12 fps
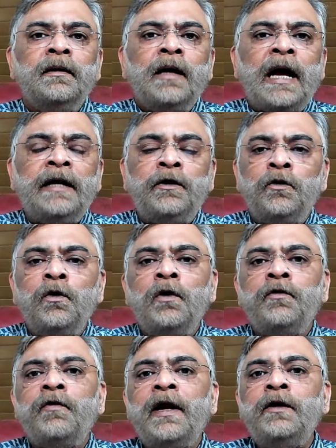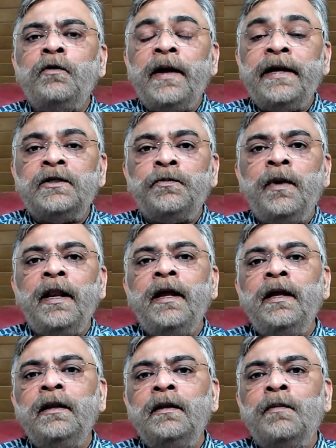and do not try to
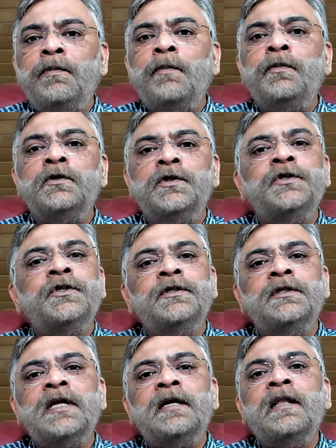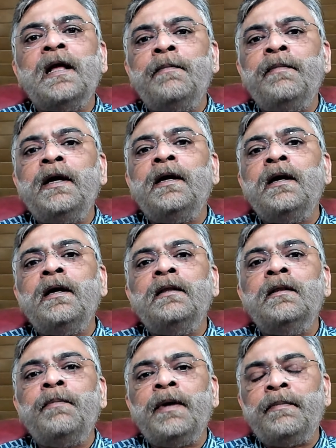explain the propositions that they are making in
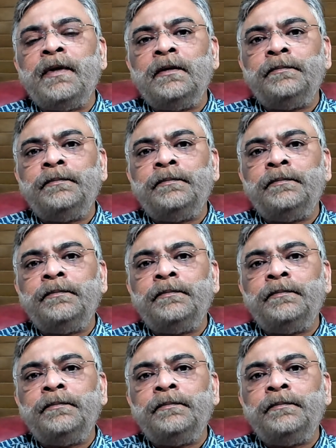the paper.